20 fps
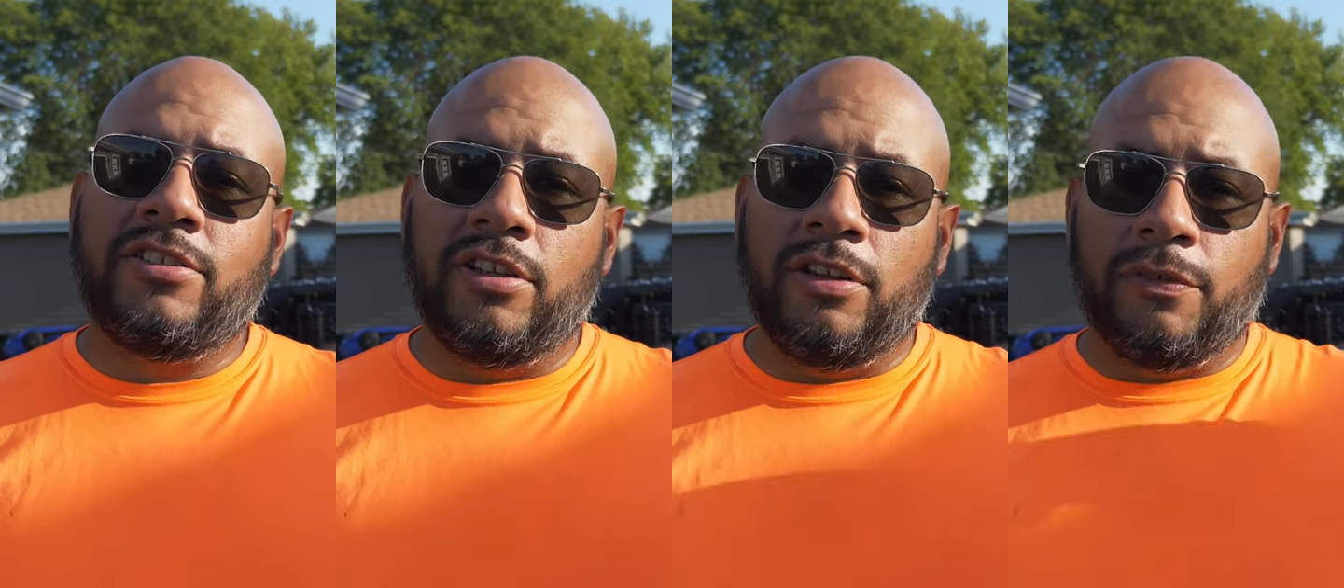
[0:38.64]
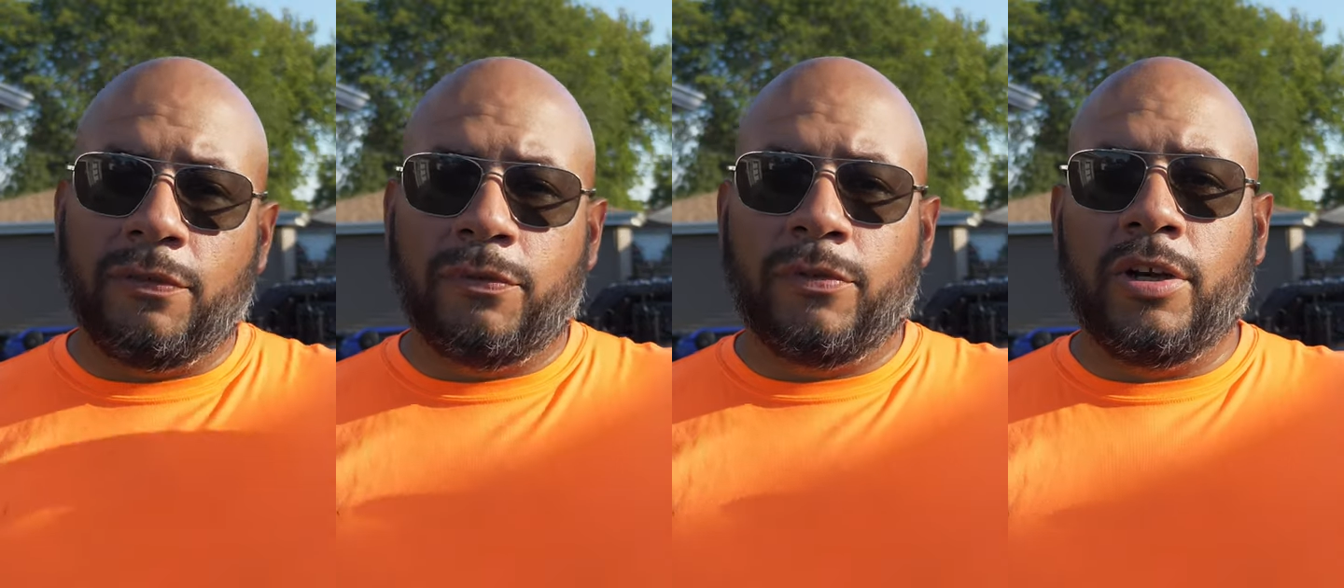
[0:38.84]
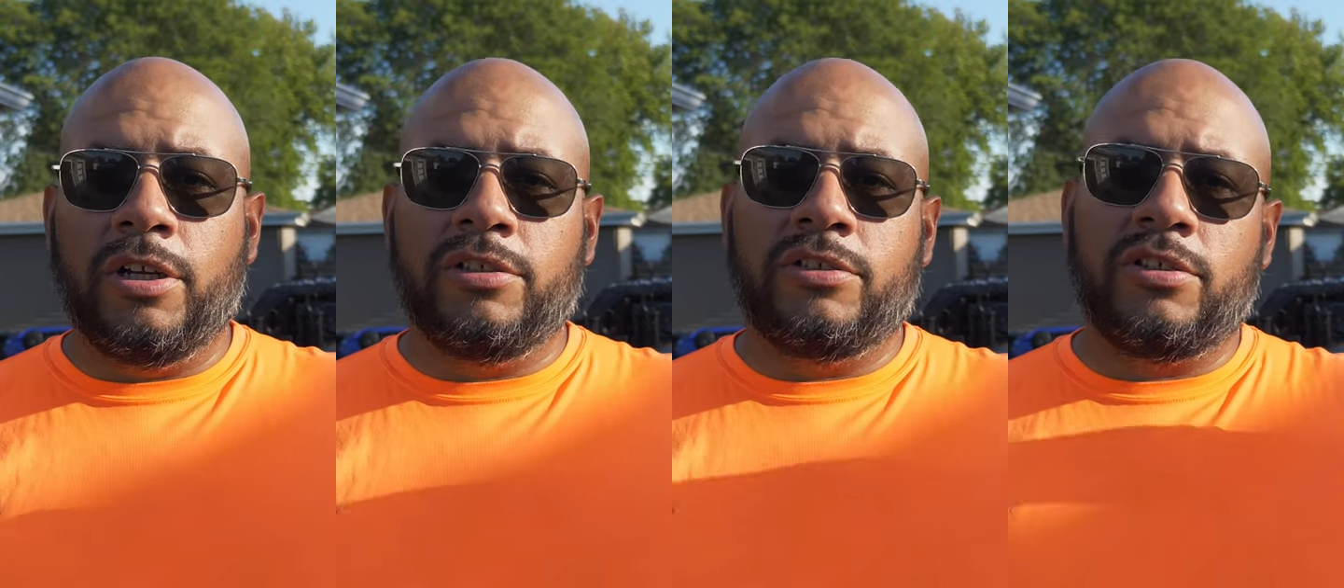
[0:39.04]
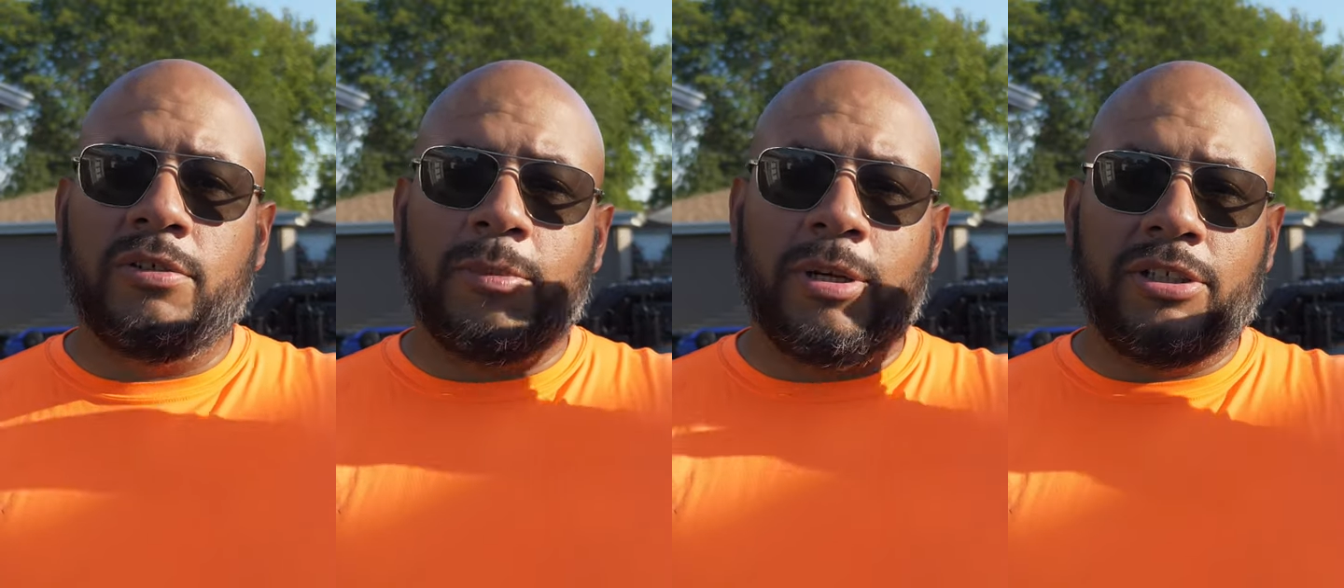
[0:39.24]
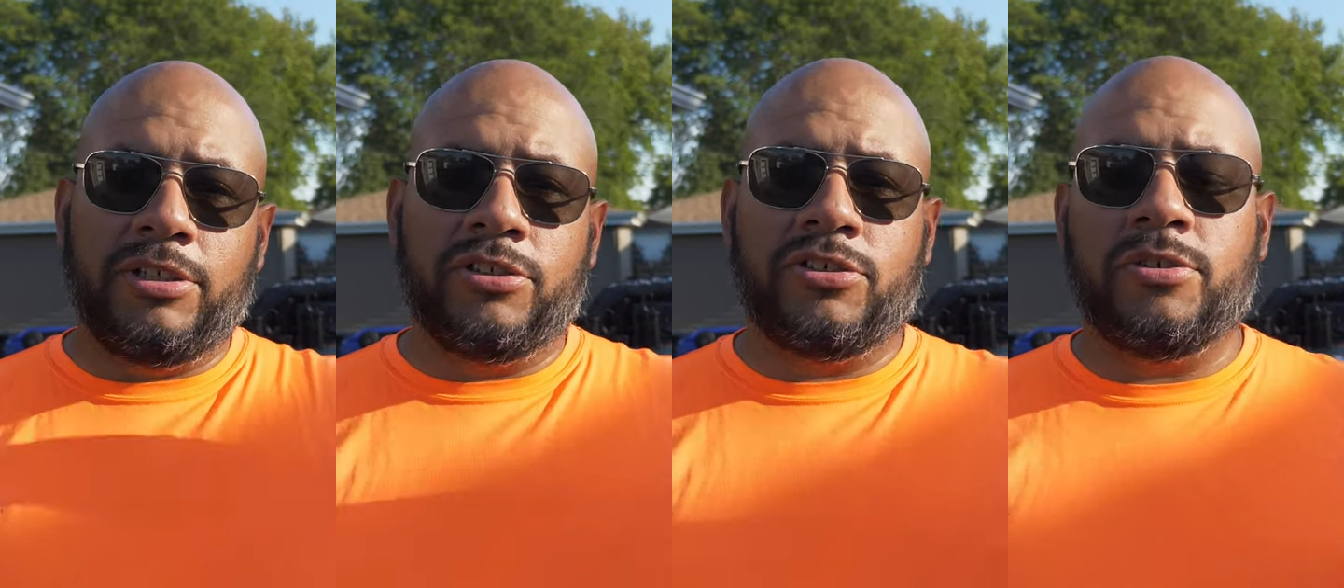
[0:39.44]
to the front of
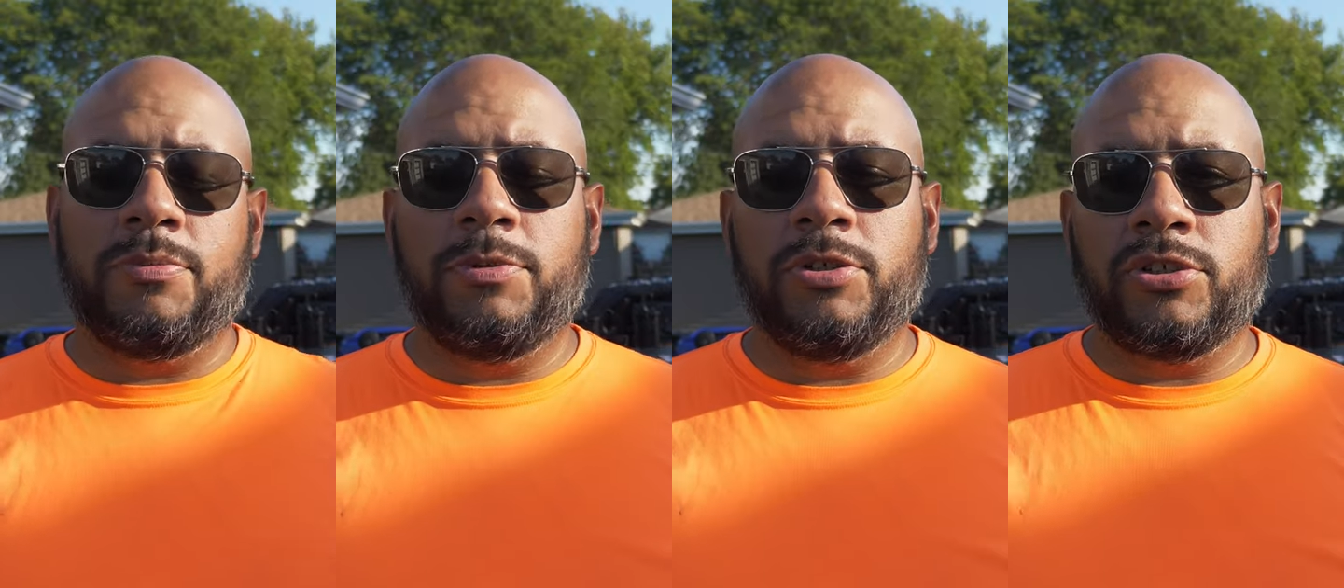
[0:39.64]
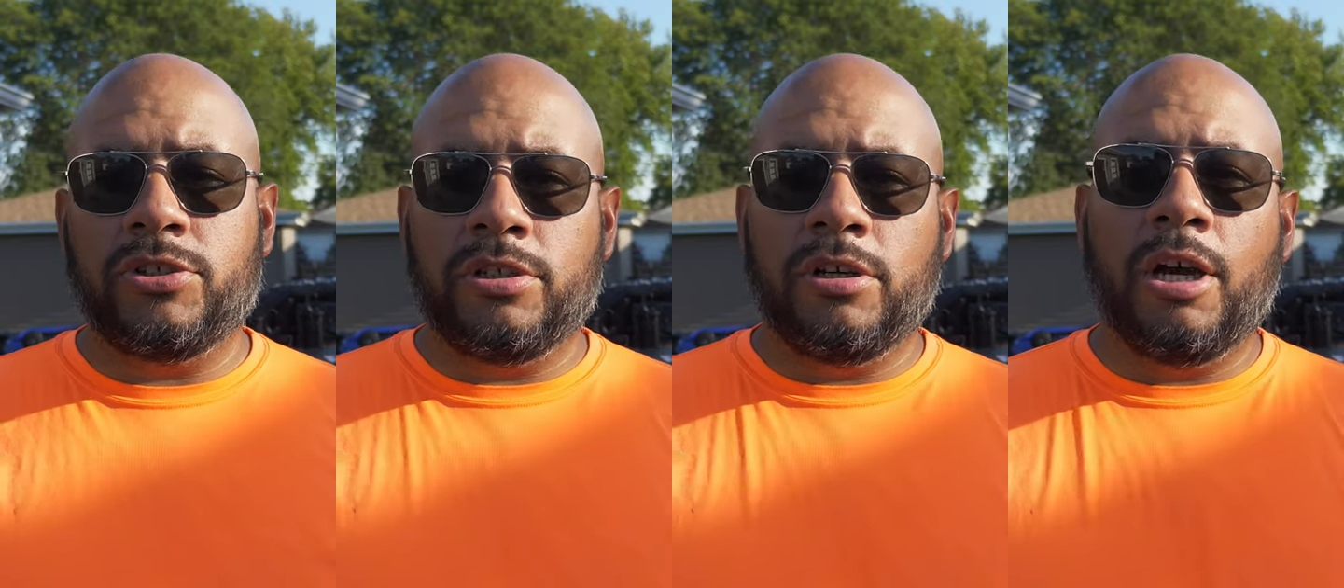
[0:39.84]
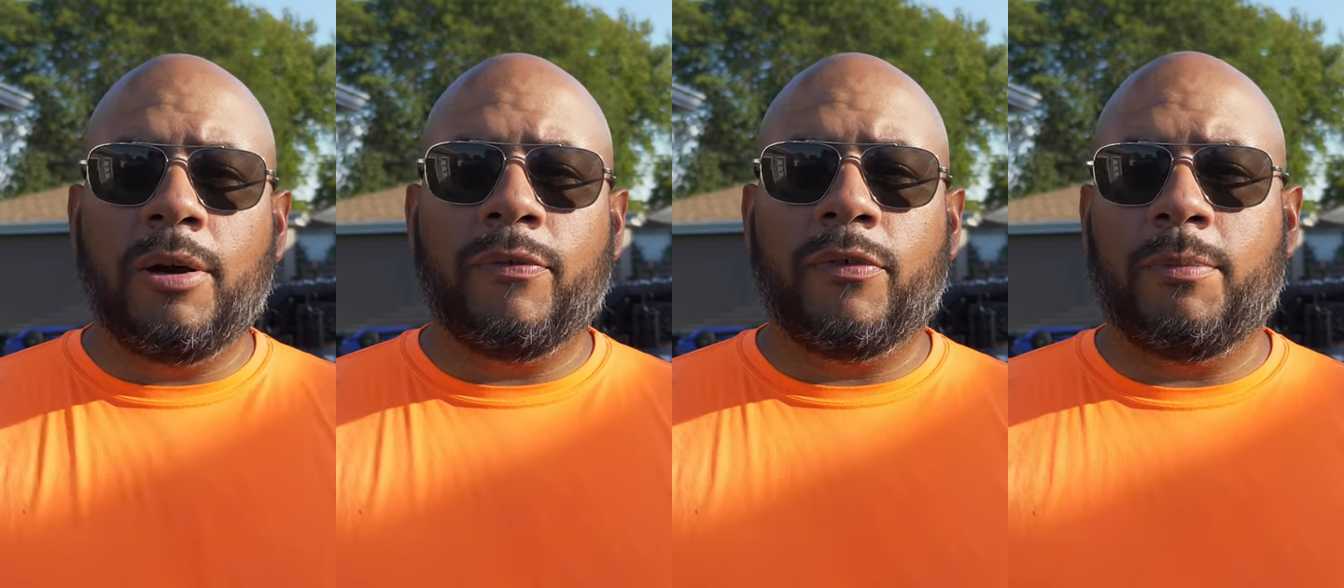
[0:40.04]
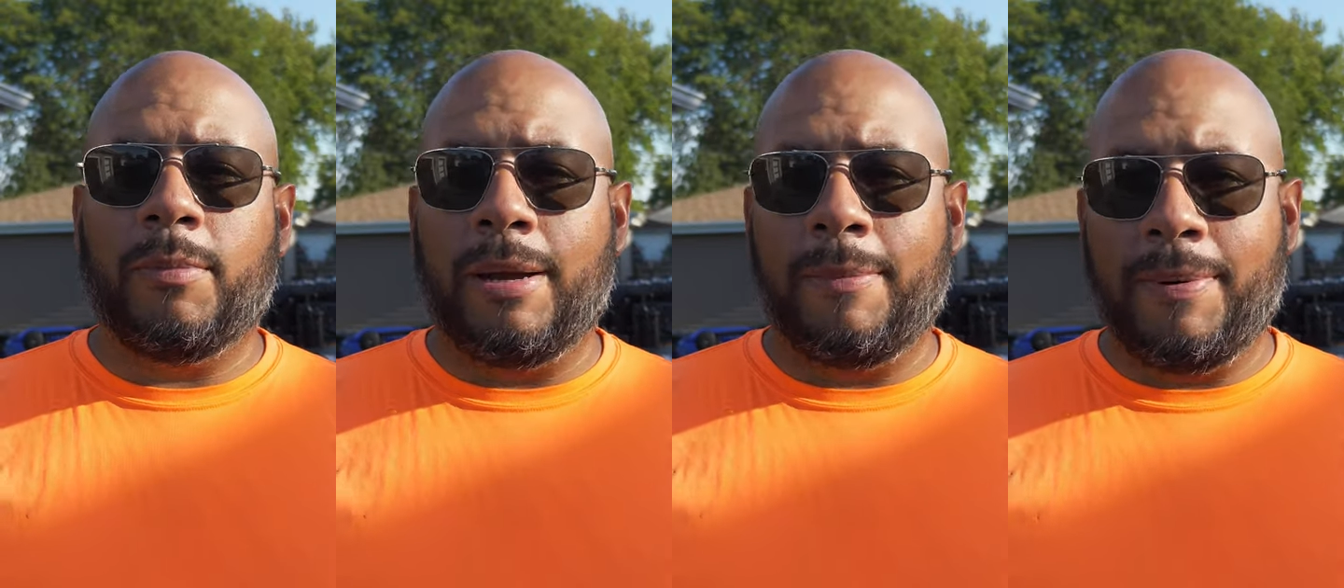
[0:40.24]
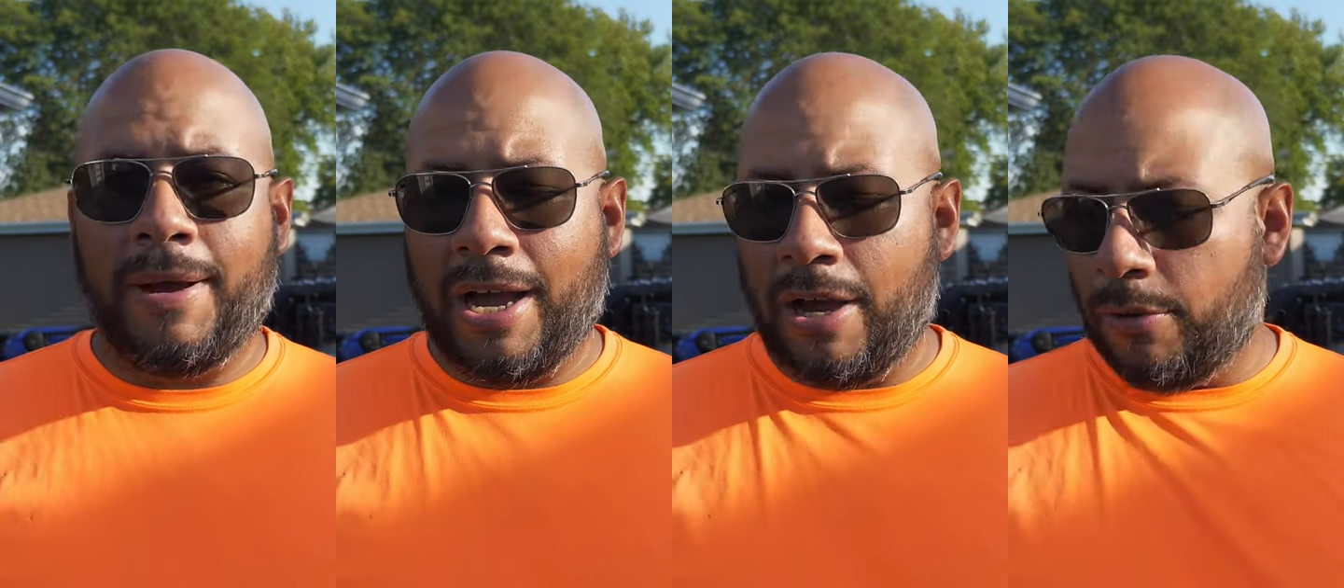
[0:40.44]
my distribution hub for my
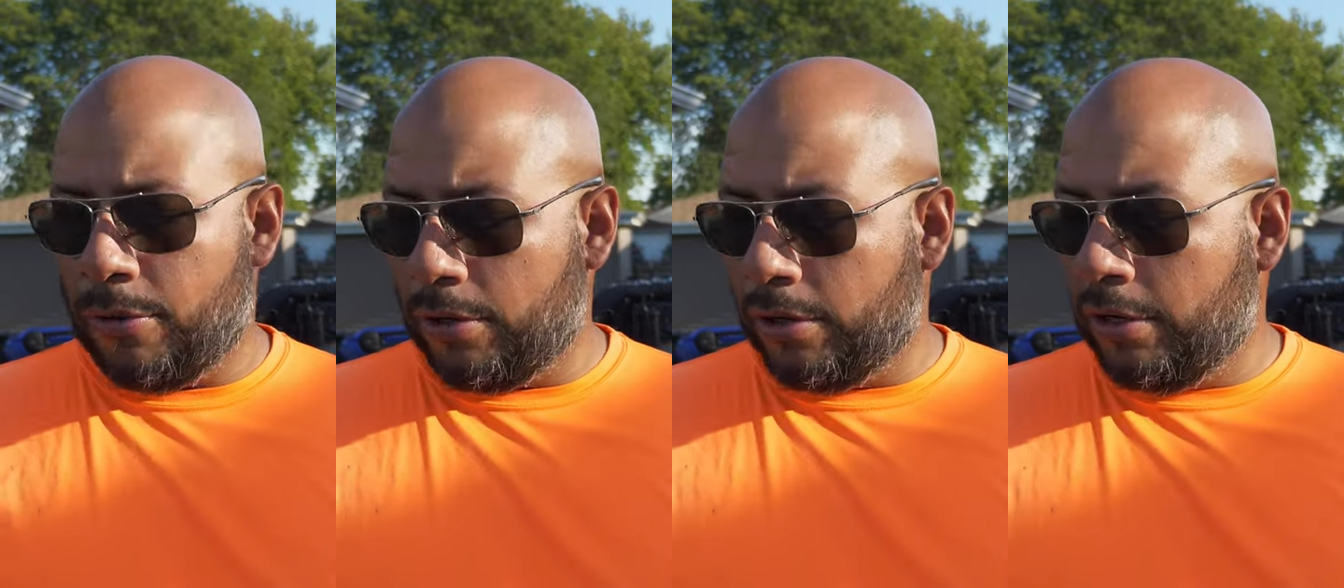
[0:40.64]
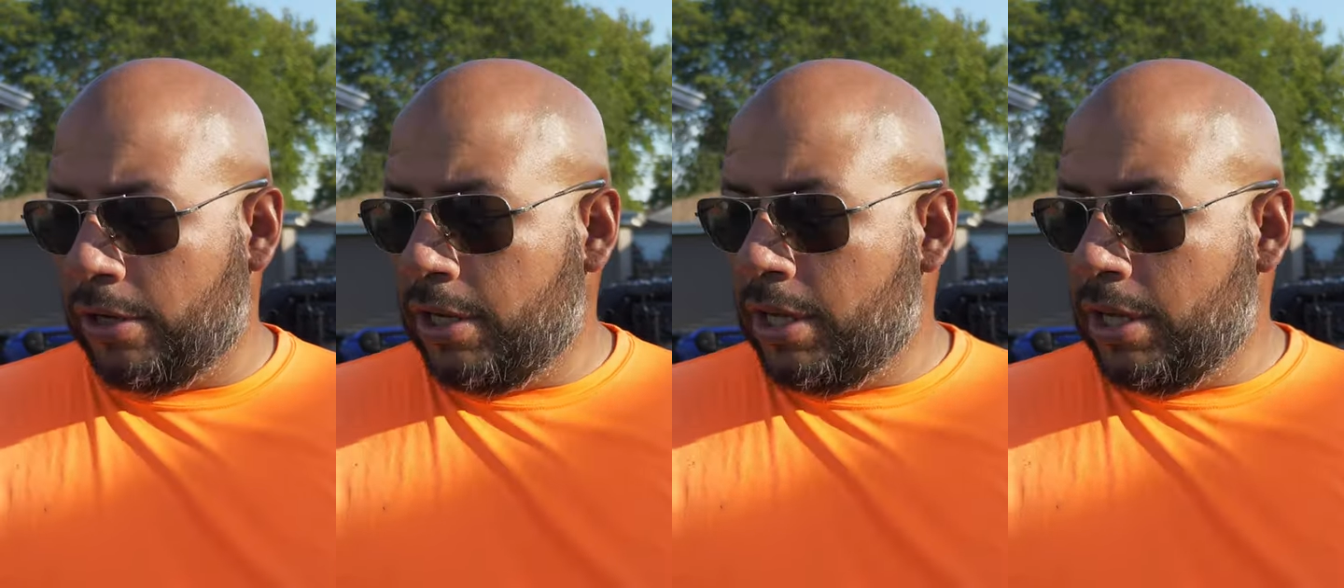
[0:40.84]
power.